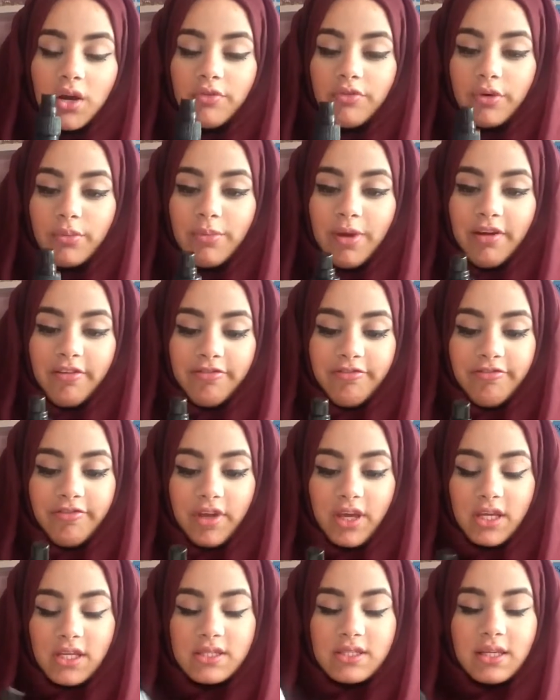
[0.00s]
over my
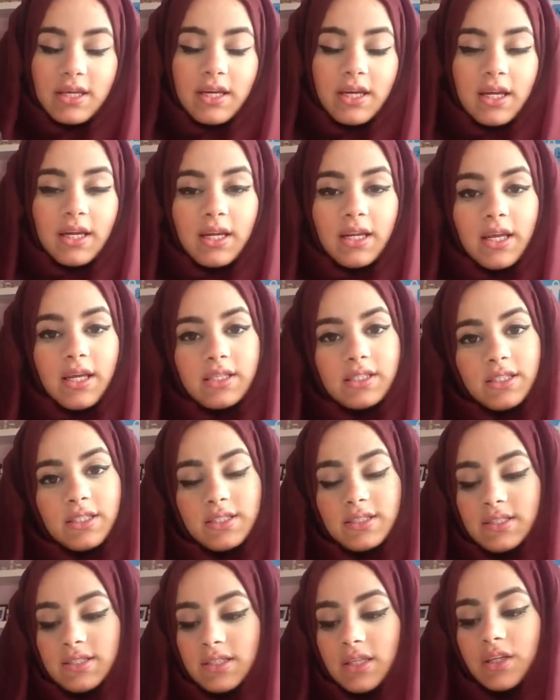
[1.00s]
face and I let
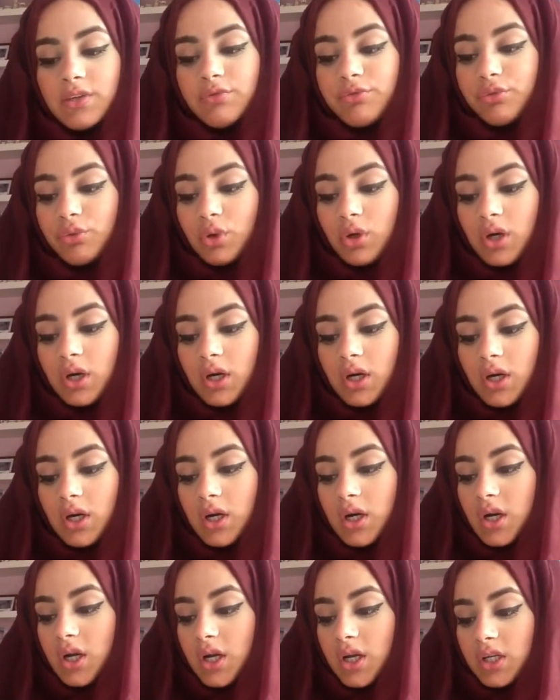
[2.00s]
it sit
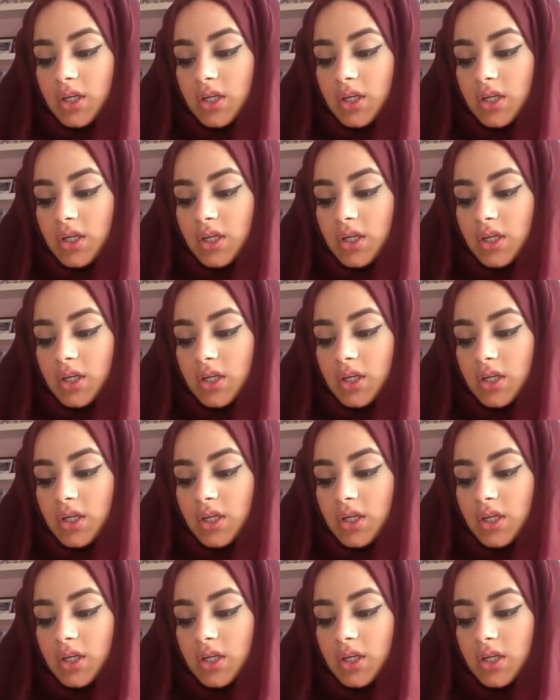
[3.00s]
for,